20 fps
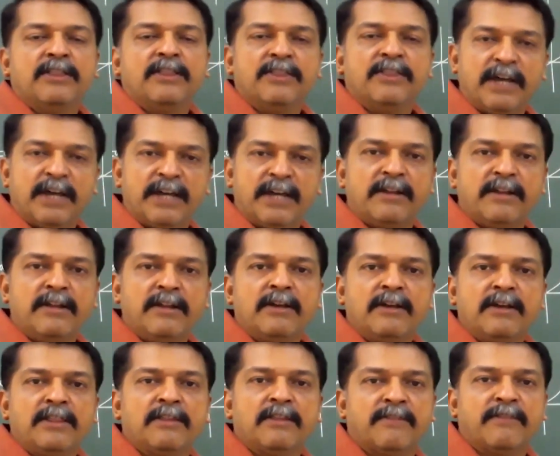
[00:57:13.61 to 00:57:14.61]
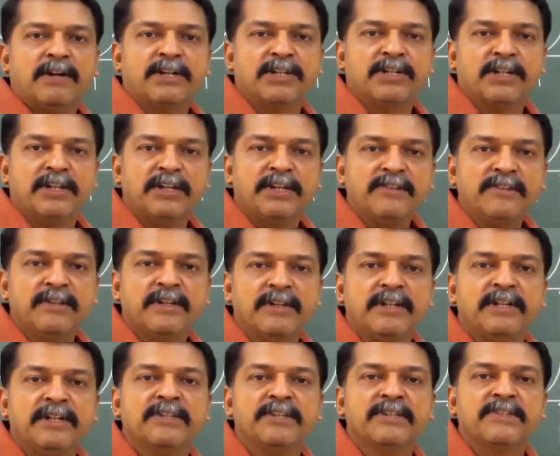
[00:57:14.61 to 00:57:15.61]
then the function is
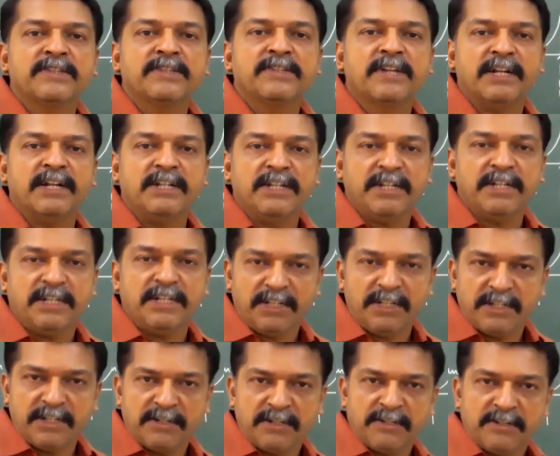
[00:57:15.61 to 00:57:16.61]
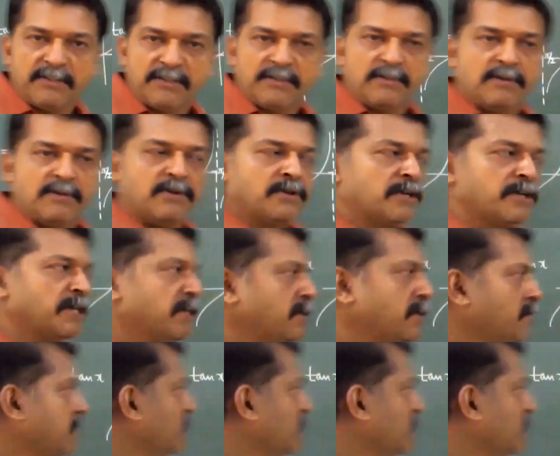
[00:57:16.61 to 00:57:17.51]
discontinuous. Okay?